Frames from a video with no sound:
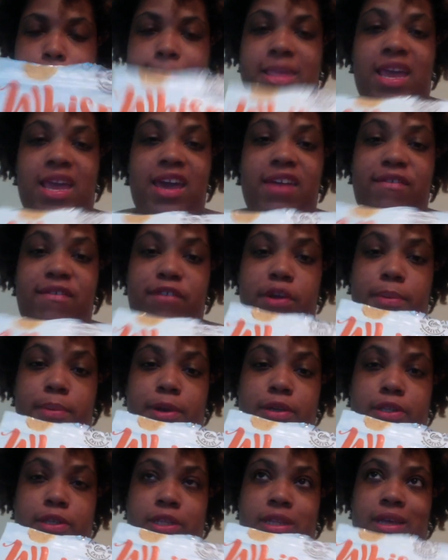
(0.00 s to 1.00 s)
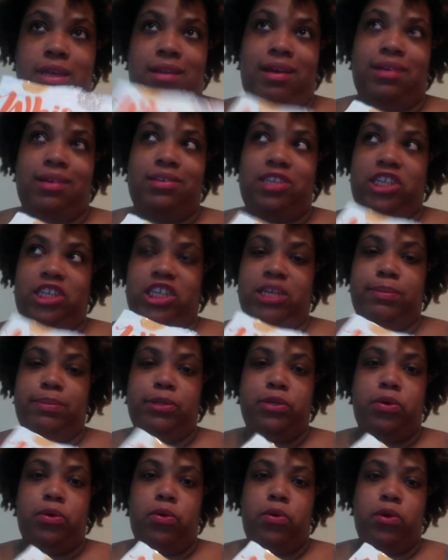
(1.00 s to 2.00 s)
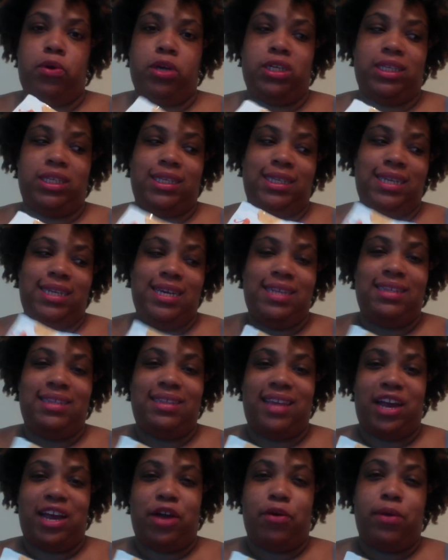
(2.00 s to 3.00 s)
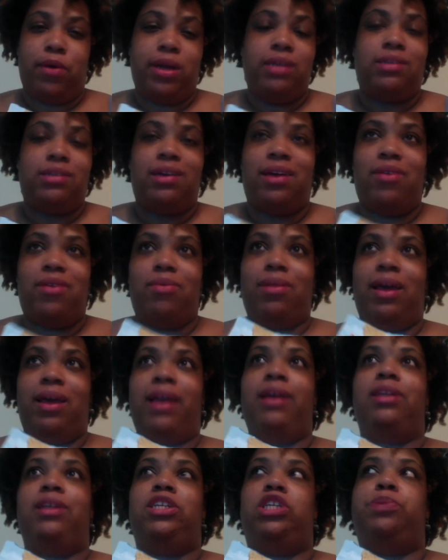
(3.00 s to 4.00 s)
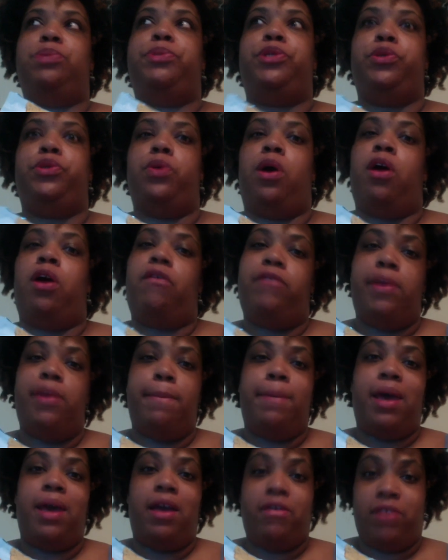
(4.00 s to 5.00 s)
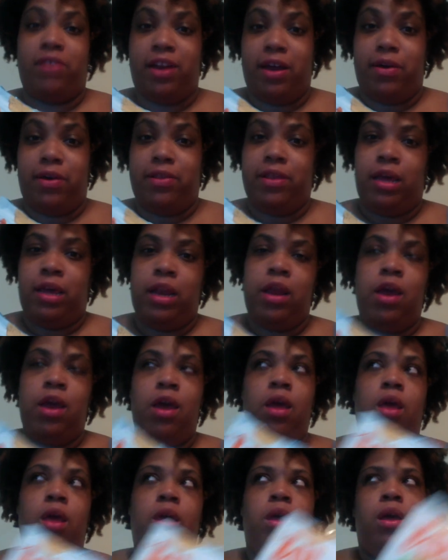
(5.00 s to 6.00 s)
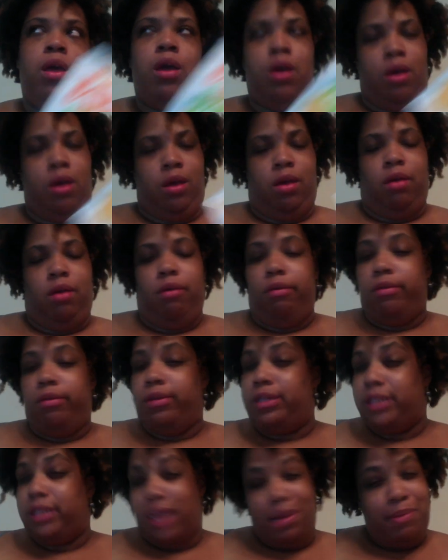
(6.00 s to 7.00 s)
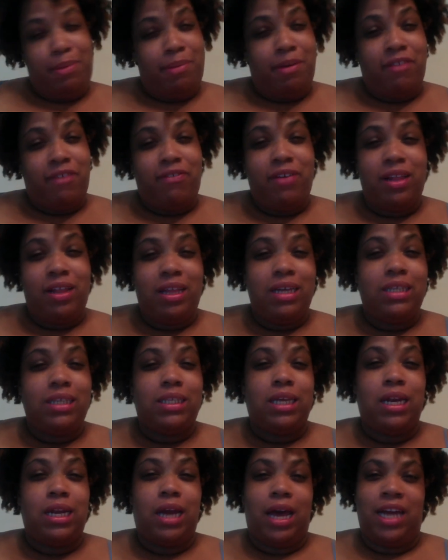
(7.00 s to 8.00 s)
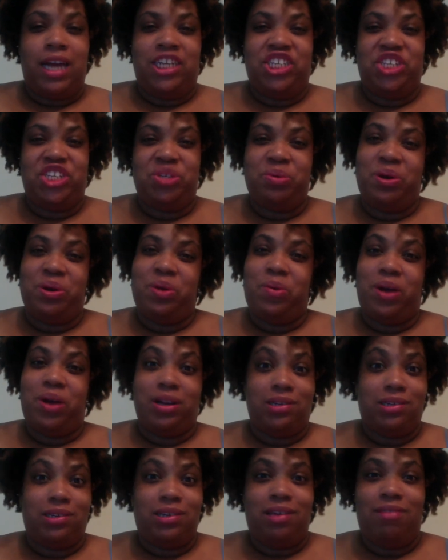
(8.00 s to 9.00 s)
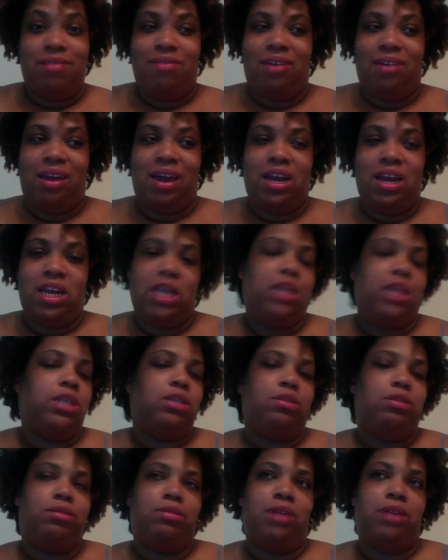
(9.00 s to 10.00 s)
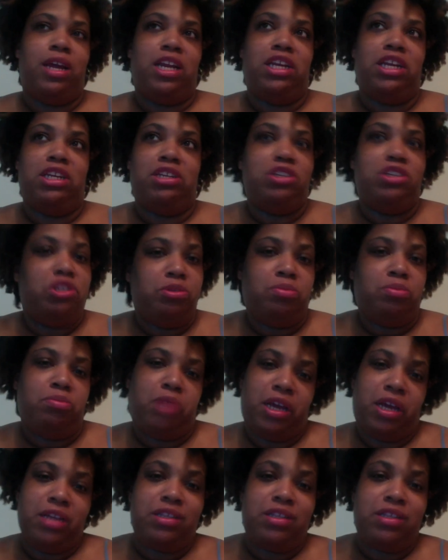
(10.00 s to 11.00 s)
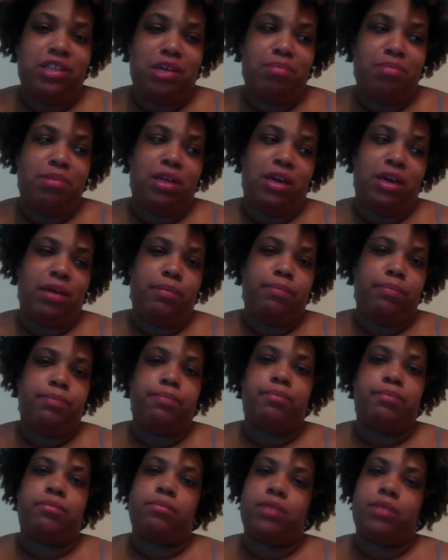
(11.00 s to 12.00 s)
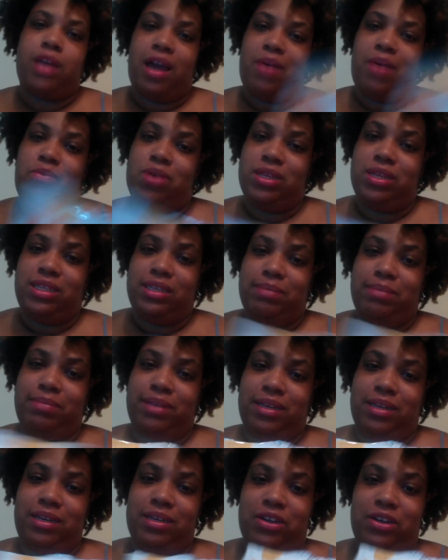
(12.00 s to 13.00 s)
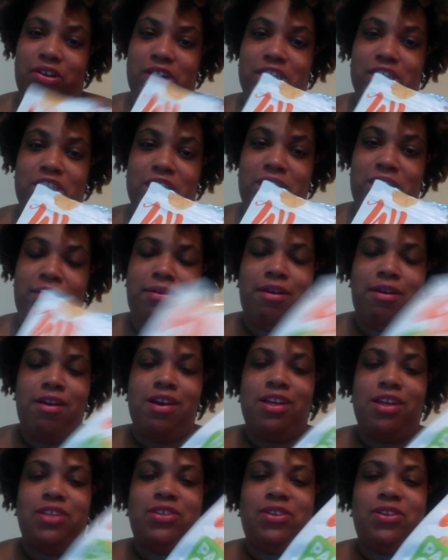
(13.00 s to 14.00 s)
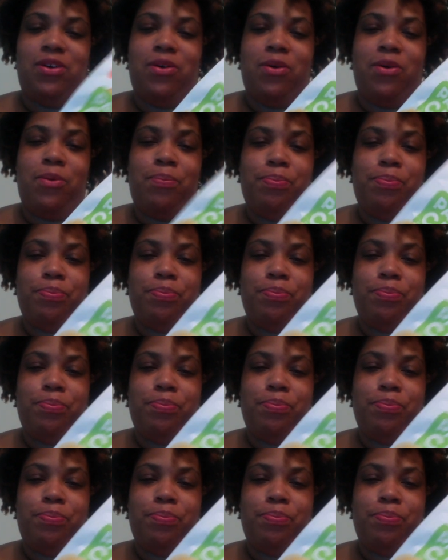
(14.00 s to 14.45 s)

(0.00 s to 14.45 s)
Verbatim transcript: if you're a person that likes chips or just needs that crunch. I don't like chips too often, but every now and then, let's say I'm in my feelings and I just want to watch T V and eat and eat something, I want something crunchy. So